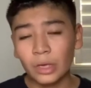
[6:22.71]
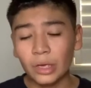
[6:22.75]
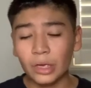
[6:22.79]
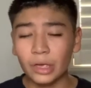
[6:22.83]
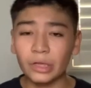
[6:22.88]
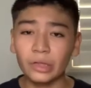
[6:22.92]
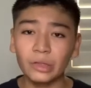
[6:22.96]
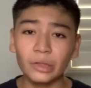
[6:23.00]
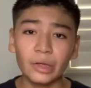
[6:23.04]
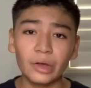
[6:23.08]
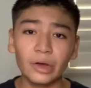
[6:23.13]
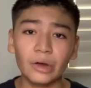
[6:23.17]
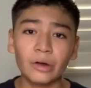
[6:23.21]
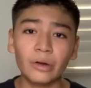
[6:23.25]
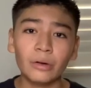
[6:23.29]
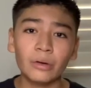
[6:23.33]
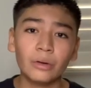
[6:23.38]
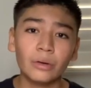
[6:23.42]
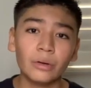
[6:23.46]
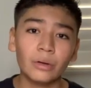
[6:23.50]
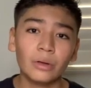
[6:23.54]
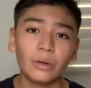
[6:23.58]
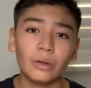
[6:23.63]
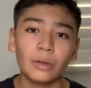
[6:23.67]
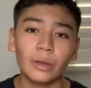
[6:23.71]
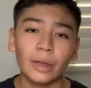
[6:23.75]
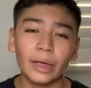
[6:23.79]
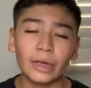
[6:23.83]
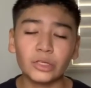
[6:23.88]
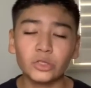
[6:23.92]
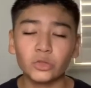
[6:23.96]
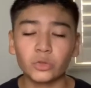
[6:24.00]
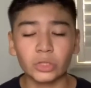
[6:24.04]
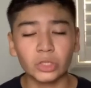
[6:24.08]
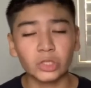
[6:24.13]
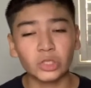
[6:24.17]
in there, like
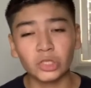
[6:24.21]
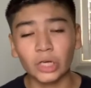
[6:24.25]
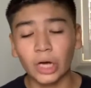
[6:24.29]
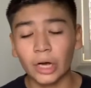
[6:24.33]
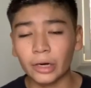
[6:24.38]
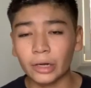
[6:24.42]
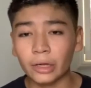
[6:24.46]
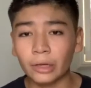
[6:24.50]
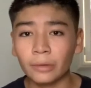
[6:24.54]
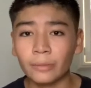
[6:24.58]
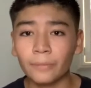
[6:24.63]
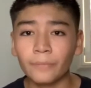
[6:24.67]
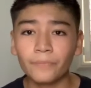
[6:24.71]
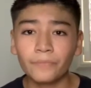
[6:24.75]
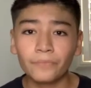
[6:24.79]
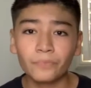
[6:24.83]
trick shotting.